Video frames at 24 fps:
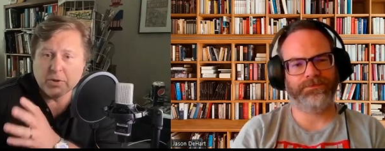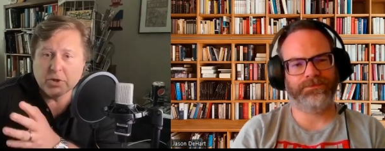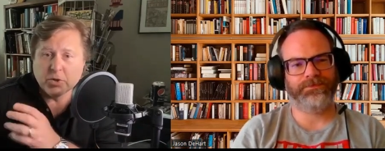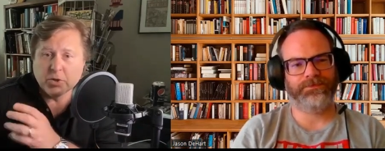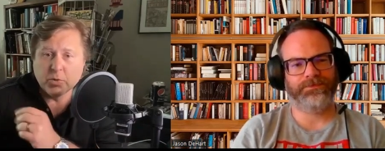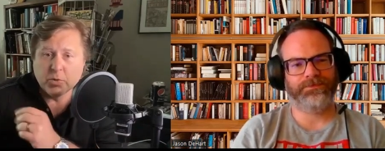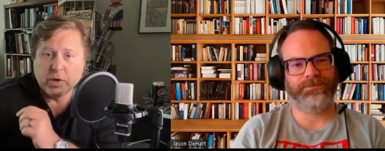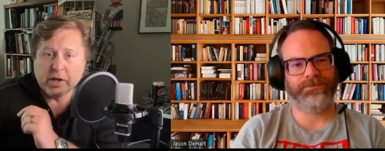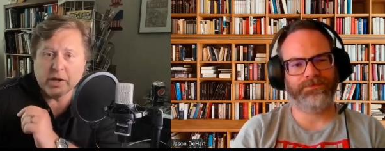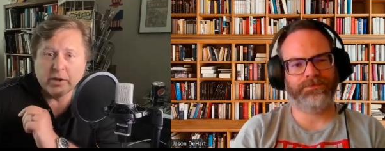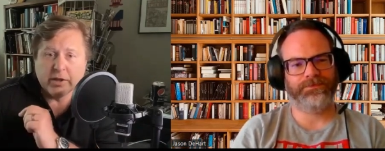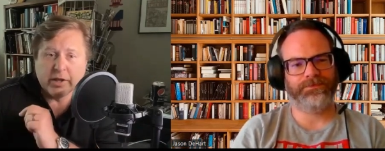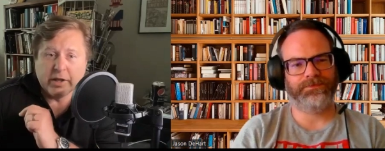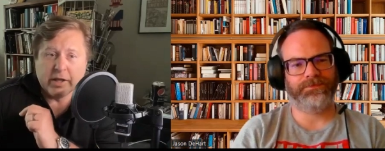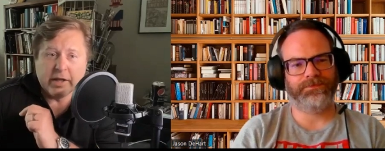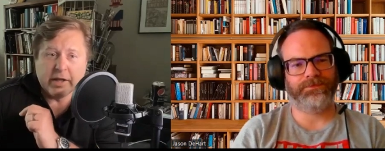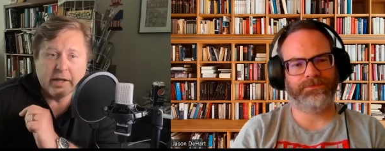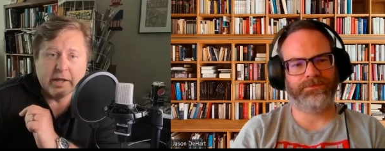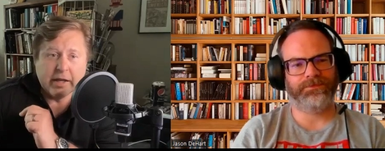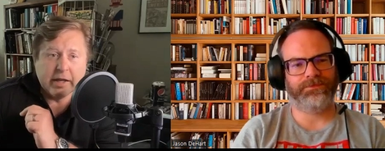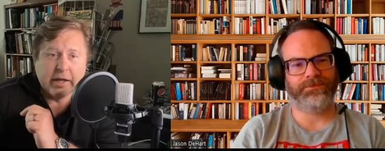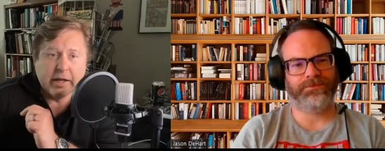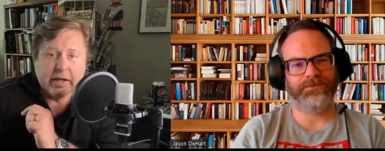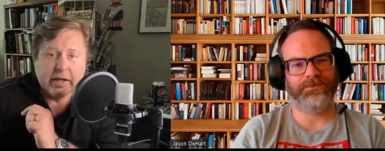Speaker 1: weekly
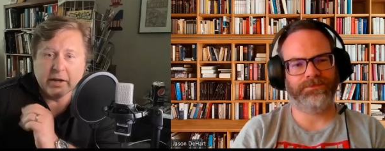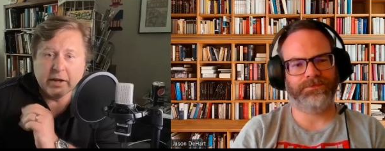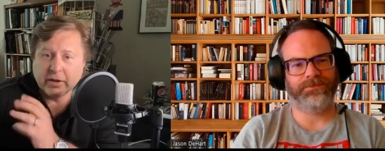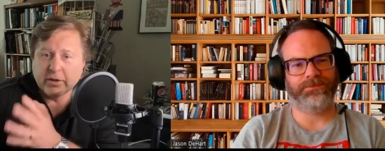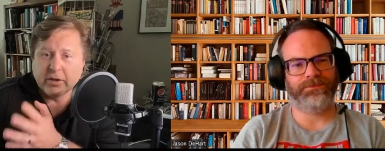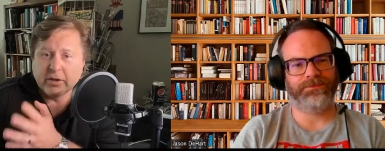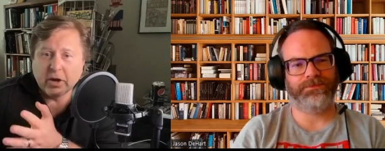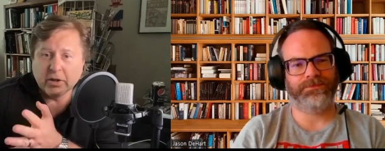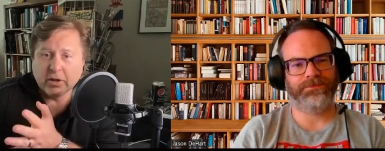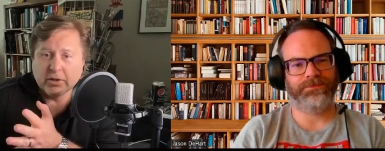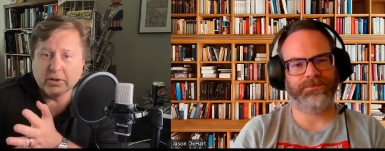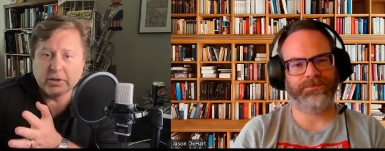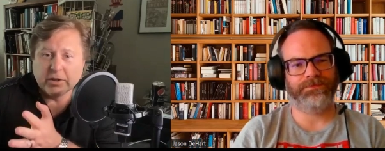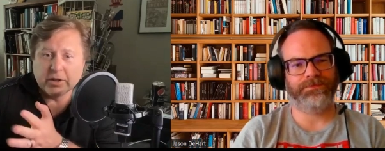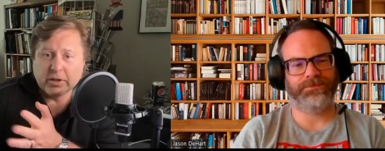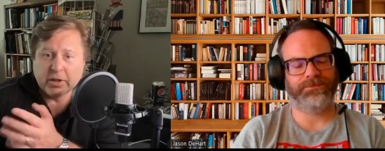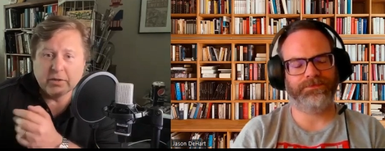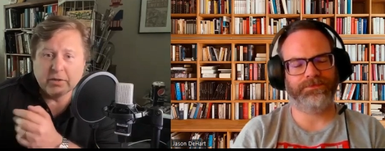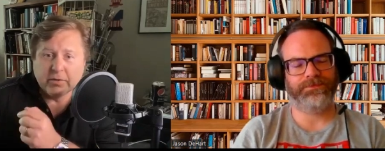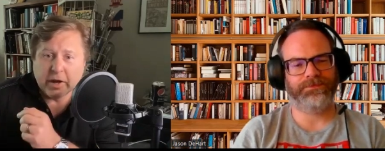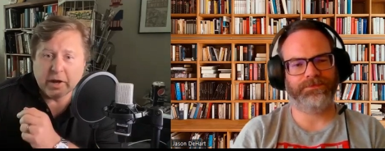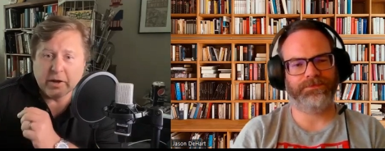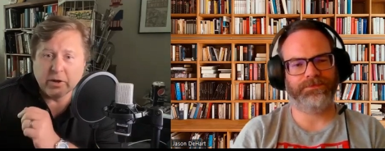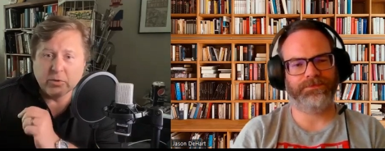you know called it uh,
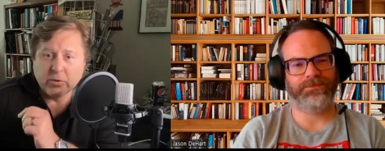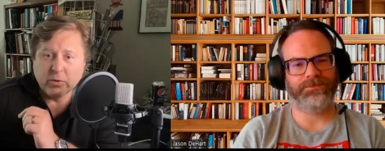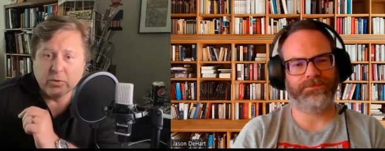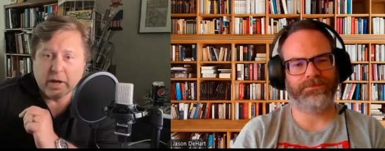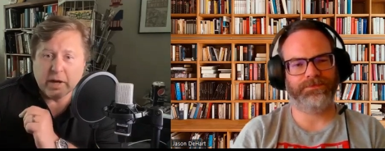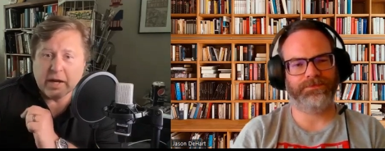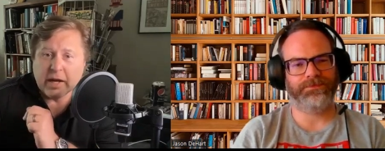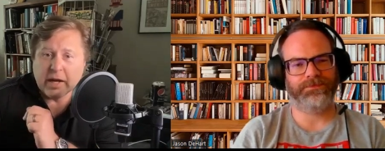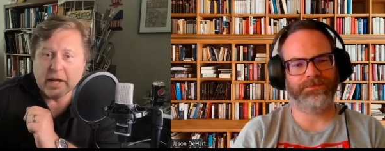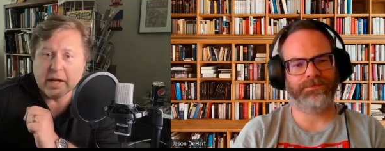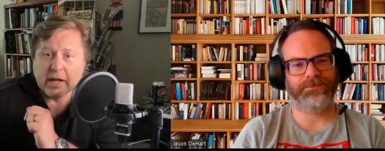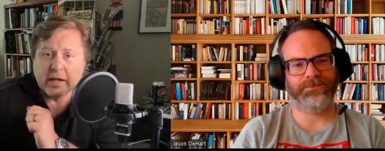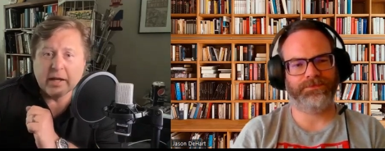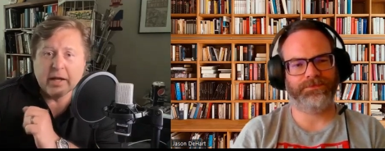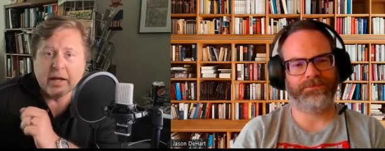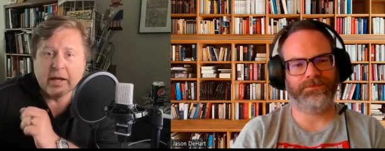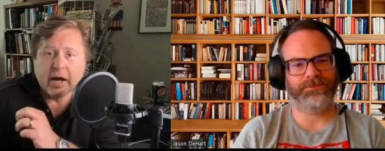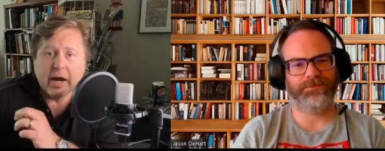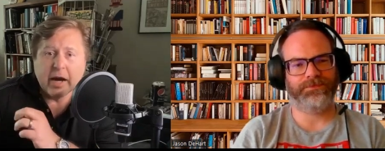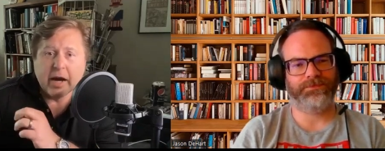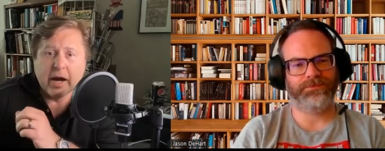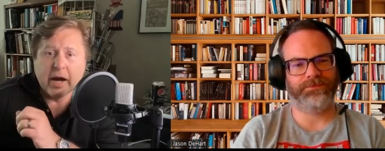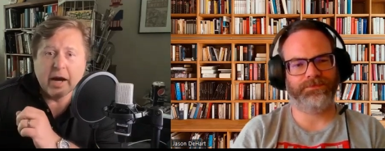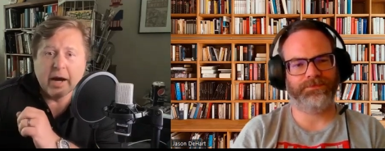vital reading
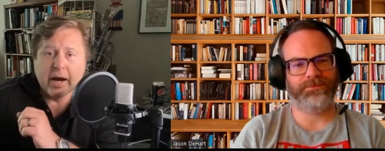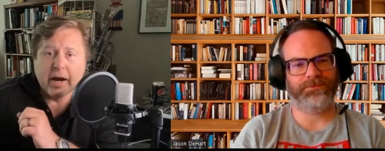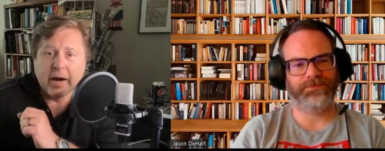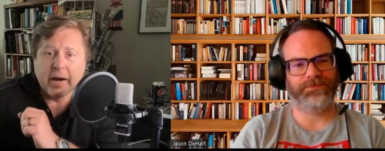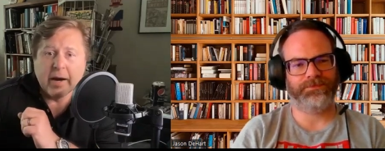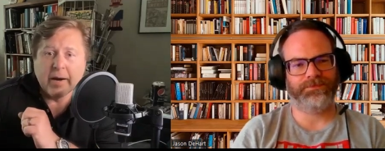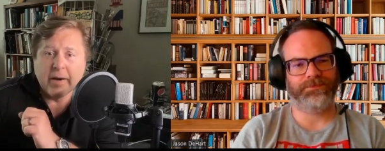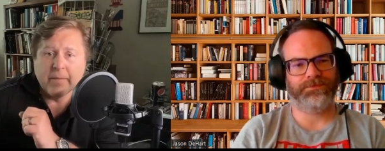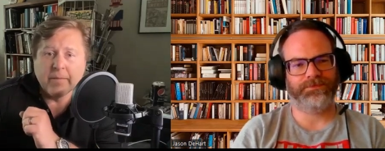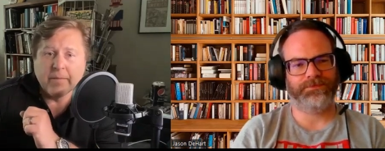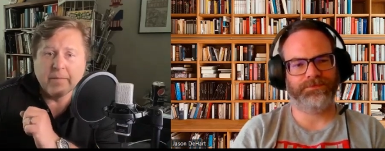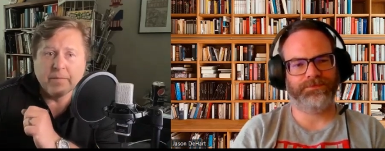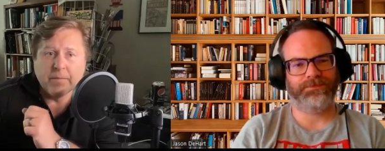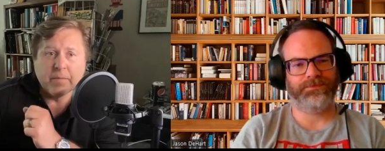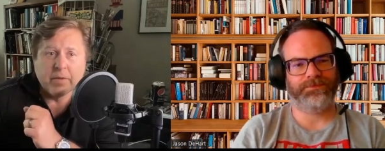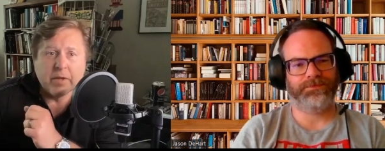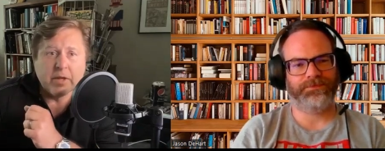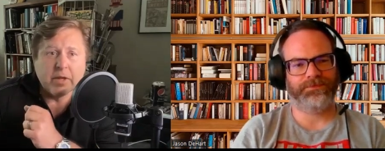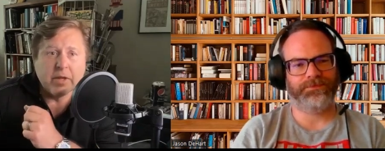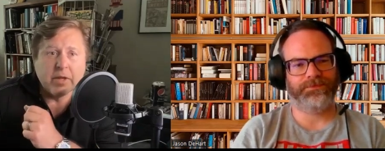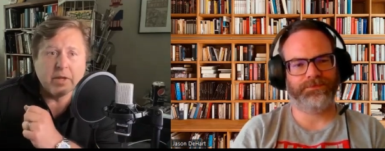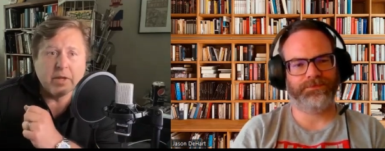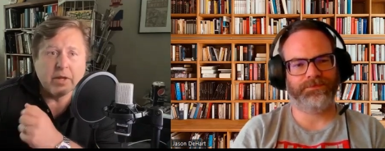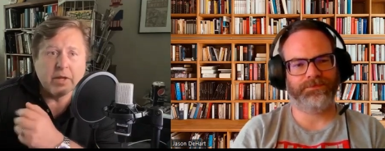um
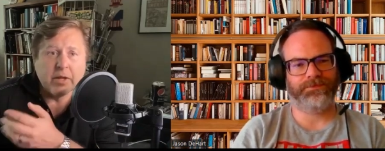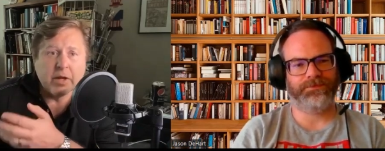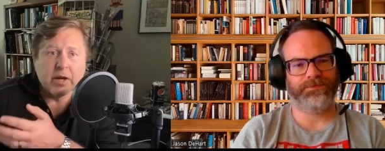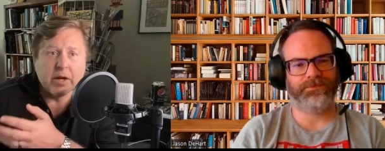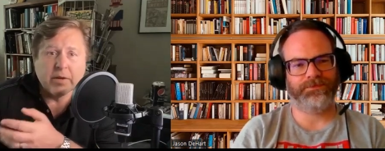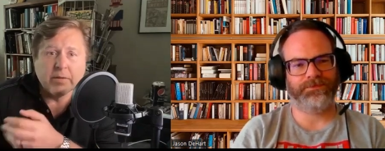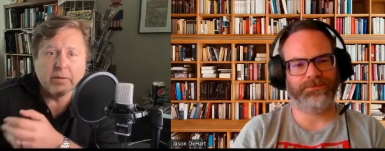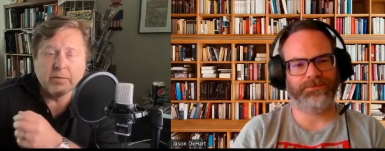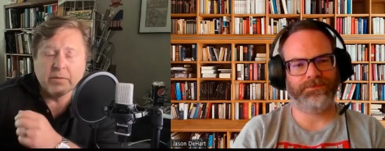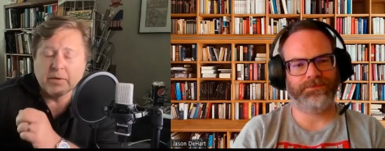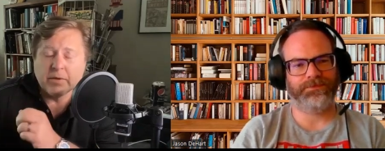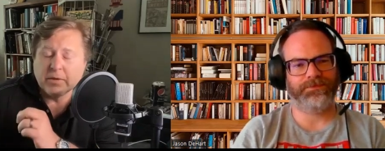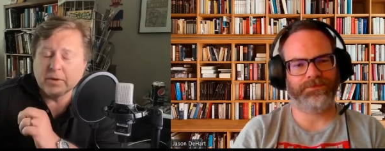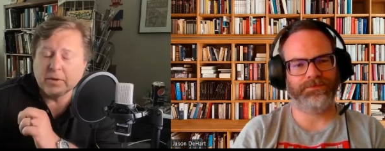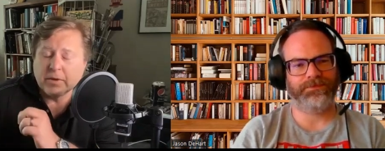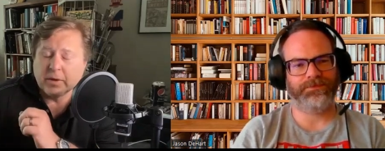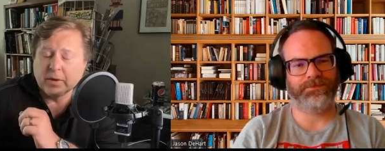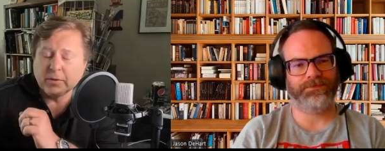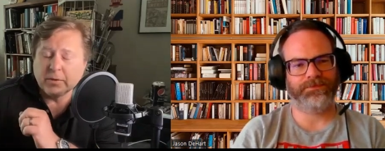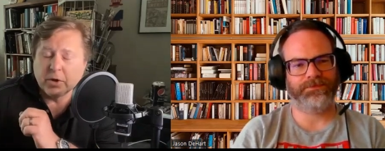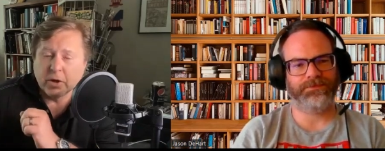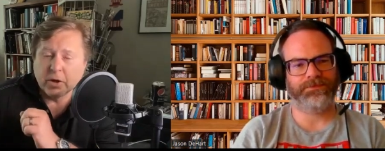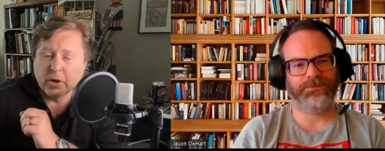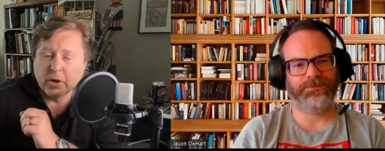uh, uh,
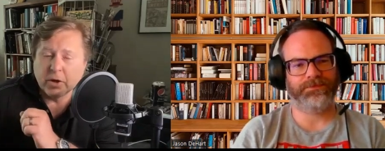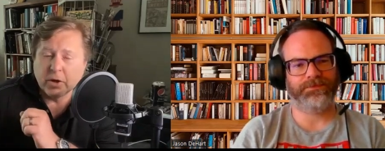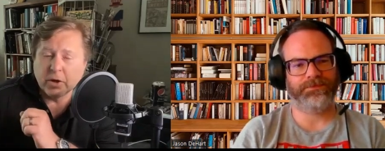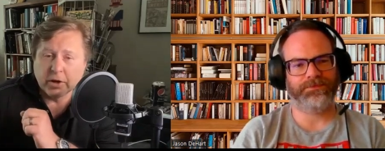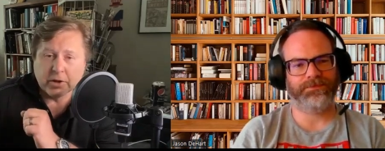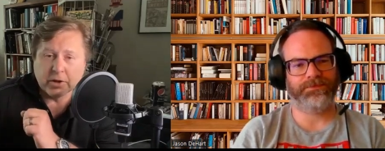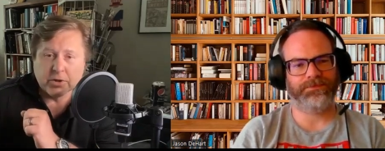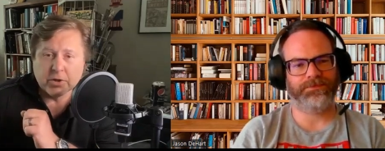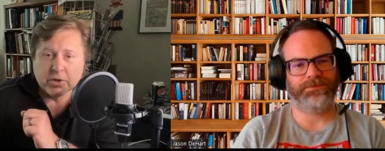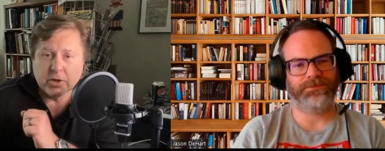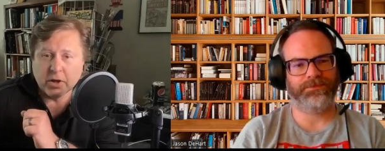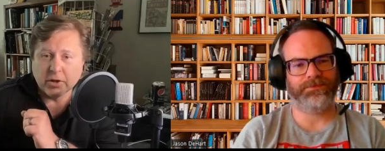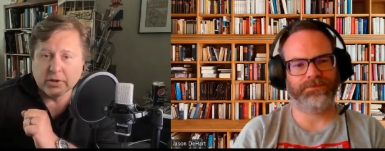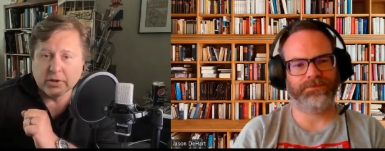kirkus called